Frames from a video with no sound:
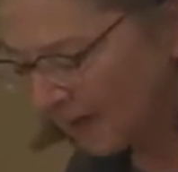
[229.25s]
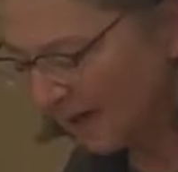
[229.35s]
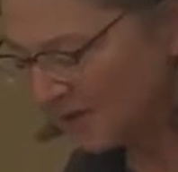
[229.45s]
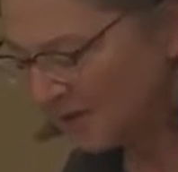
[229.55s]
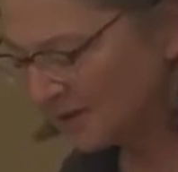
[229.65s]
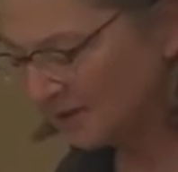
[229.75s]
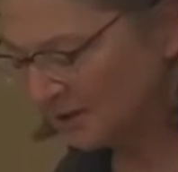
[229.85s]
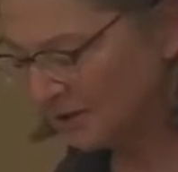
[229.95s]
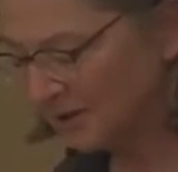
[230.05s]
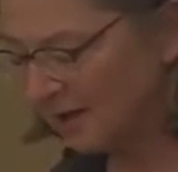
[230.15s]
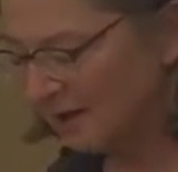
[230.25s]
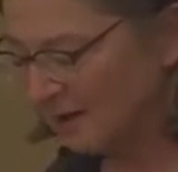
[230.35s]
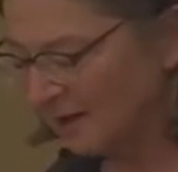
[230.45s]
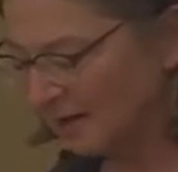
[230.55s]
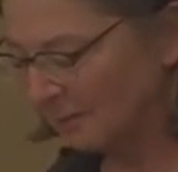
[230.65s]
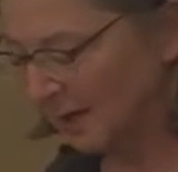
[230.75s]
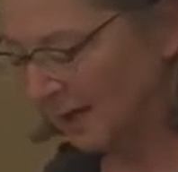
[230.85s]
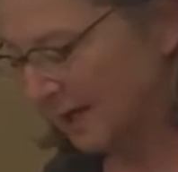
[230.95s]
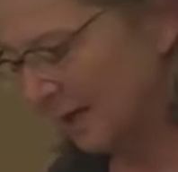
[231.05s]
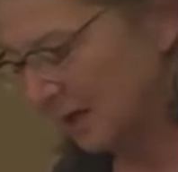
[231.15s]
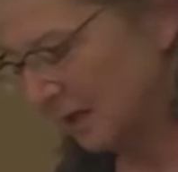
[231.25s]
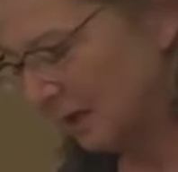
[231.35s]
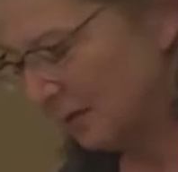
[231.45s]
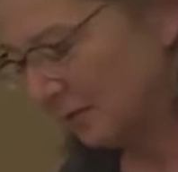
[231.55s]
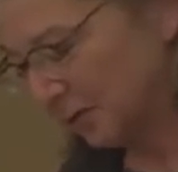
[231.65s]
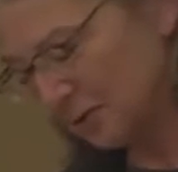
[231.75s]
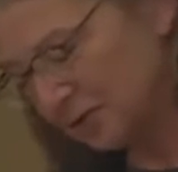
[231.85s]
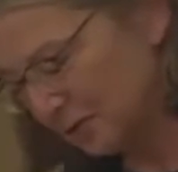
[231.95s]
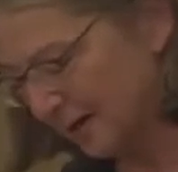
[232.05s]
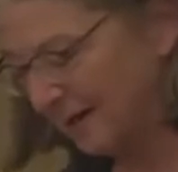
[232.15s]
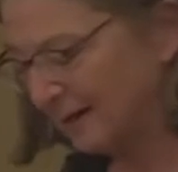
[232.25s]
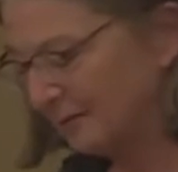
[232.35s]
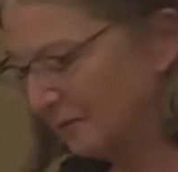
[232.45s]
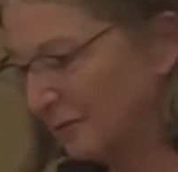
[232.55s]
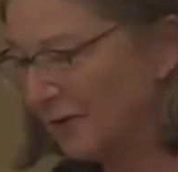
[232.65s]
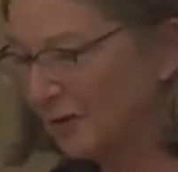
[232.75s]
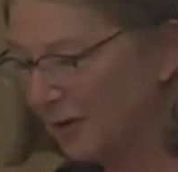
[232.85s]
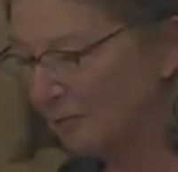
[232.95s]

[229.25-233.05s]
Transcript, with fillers: I just learned that my first reading for the